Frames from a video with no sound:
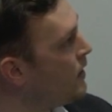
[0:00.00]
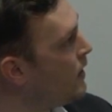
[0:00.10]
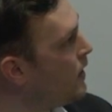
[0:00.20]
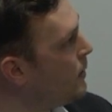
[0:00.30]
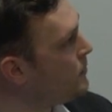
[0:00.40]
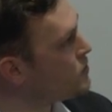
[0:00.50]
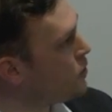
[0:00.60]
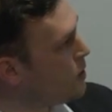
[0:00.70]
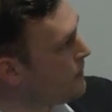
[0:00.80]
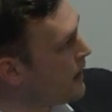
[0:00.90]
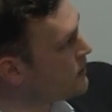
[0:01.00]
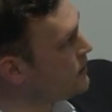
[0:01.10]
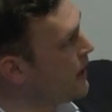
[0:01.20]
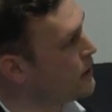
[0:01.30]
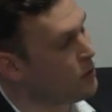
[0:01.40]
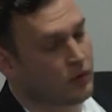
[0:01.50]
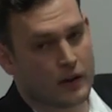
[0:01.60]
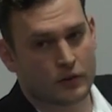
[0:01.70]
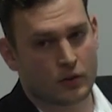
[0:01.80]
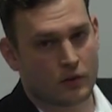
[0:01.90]
Um, just going back to the annual
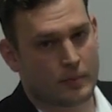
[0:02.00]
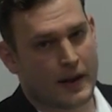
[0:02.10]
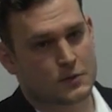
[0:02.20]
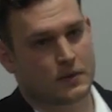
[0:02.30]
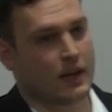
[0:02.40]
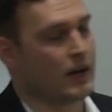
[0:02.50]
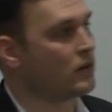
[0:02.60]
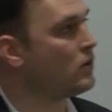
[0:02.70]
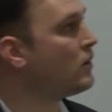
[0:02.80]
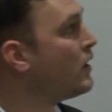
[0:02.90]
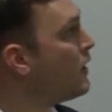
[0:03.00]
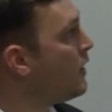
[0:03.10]
revenue of Bass Mechanical,